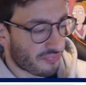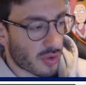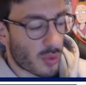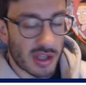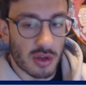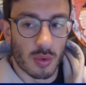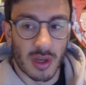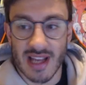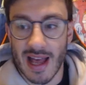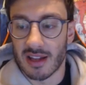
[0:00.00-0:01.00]
where you
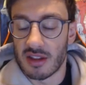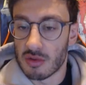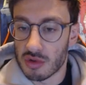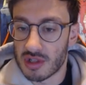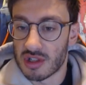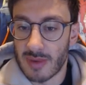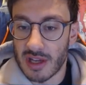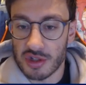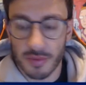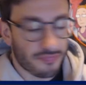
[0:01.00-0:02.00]
attack and then you retreat to the
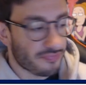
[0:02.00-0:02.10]
bench.